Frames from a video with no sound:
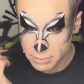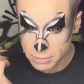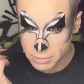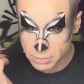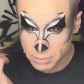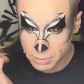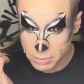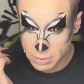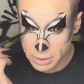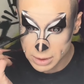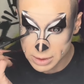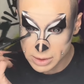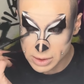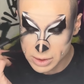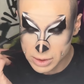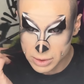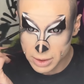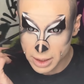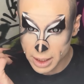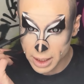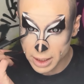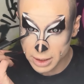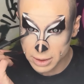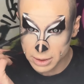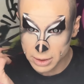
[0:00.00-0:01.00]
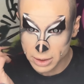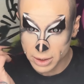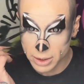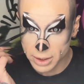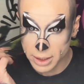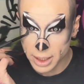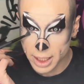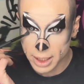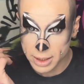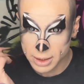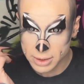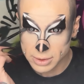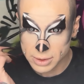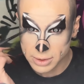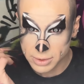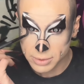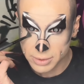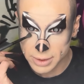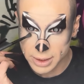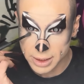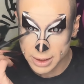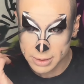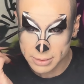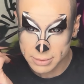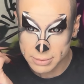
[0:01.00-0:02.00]
Once you kind of learn how to do
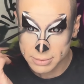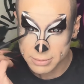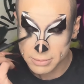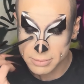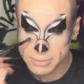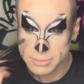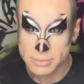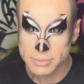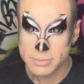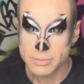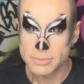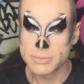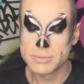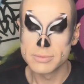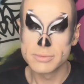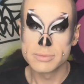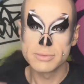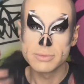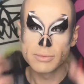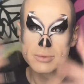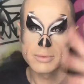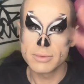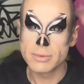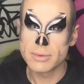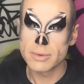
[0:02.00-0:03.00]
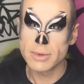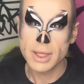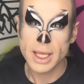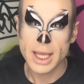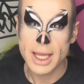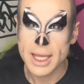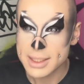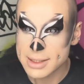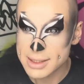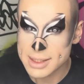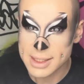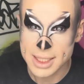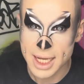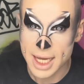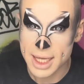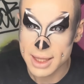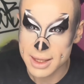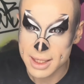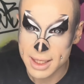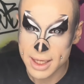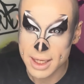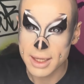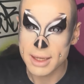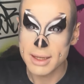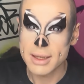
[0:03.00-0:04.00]
it, it's
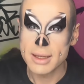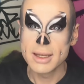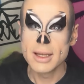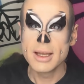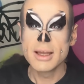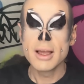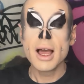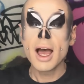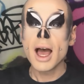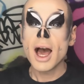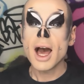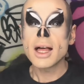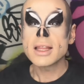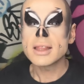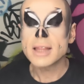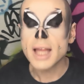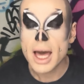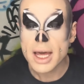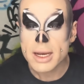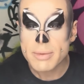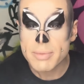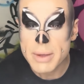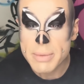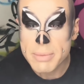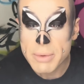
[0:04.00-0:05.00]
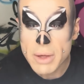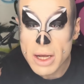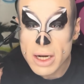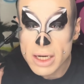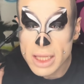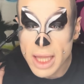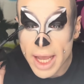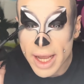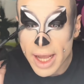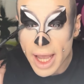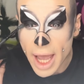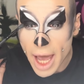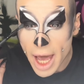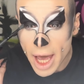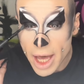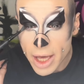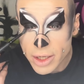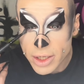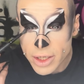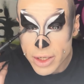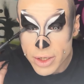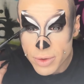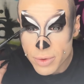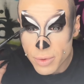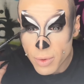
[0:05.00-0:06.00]
nothing. A lot of people are like, how
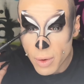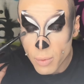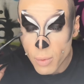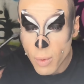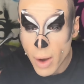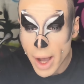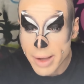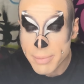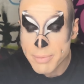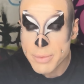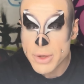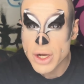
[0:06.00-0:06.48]
do you wipe